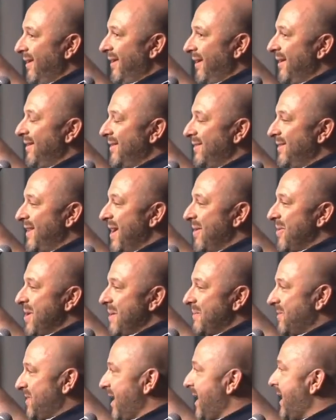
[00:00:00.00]
You understand
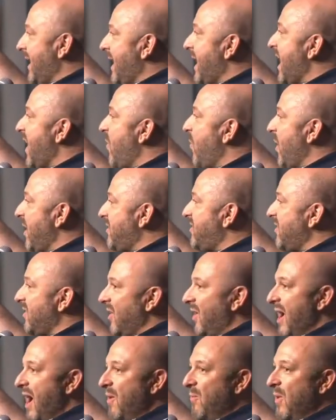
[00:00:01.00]
what I'm saying? And I went to
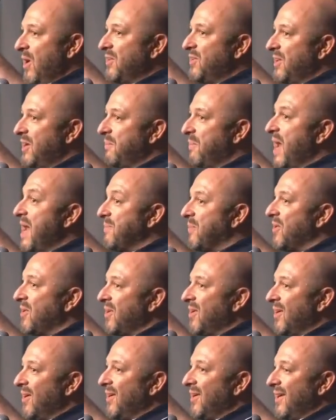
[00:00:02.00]
the
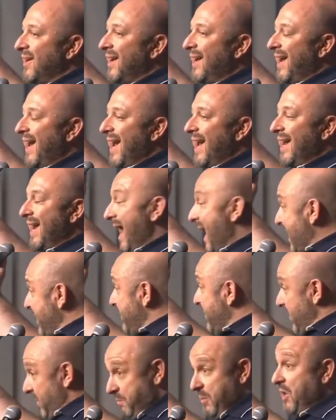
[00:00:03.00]
paper. And
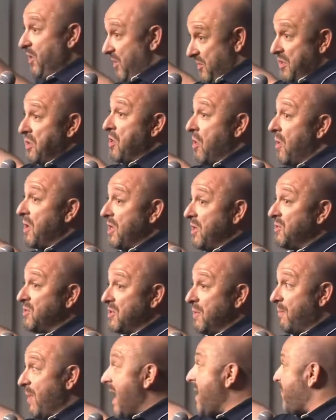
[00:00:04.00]
because I know how to
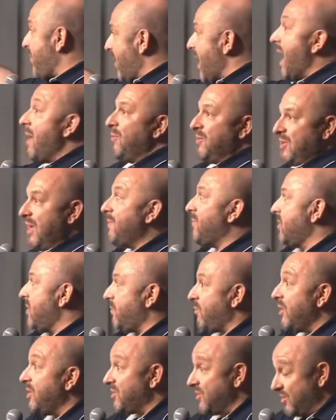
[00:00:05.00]
use the paper, I was able
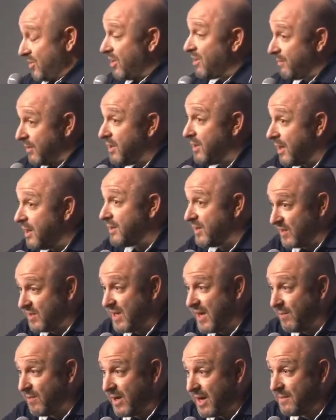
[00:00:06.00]
to preach a sermon. You
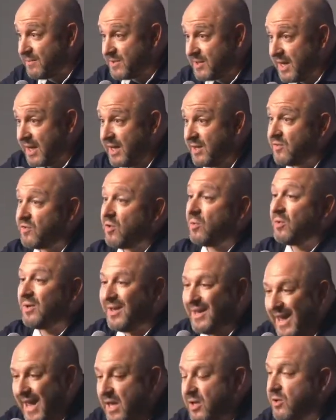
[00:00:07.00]
understand what I'm saying? So
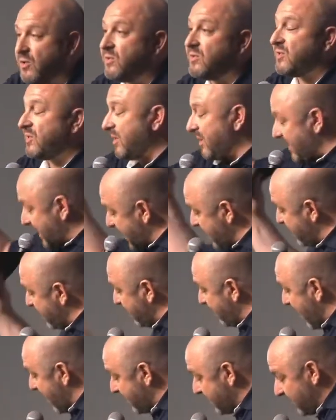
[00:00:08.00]
get used to
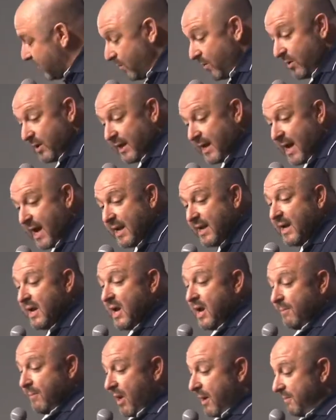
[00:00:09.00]
getting around in the Word of God.
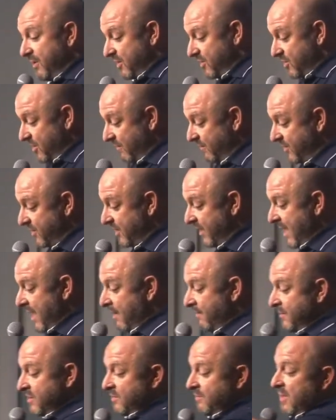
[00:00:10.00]
Public service
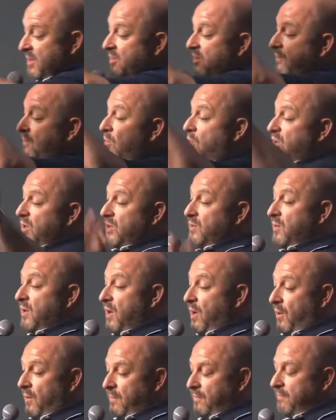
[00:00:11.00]
announcement, the more you
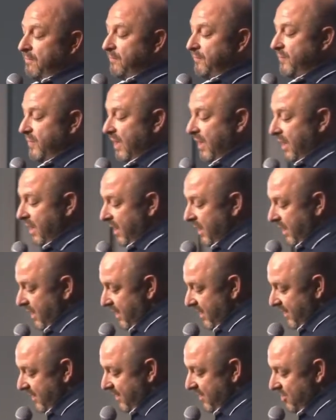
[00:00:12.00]
know.
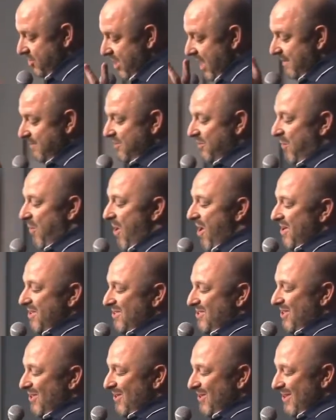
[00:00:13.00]
James
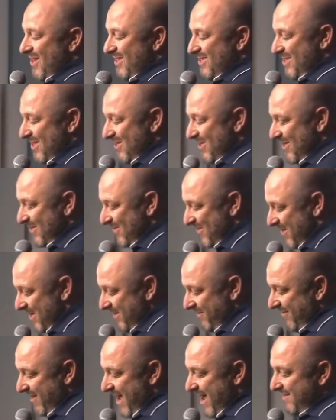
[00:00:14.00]
1, 22 to
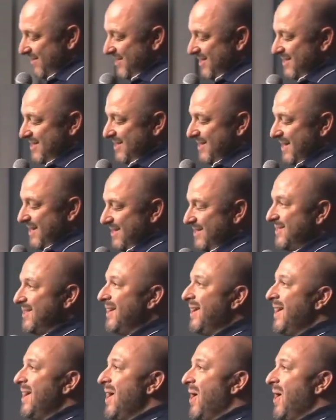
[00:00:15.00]
25 says this.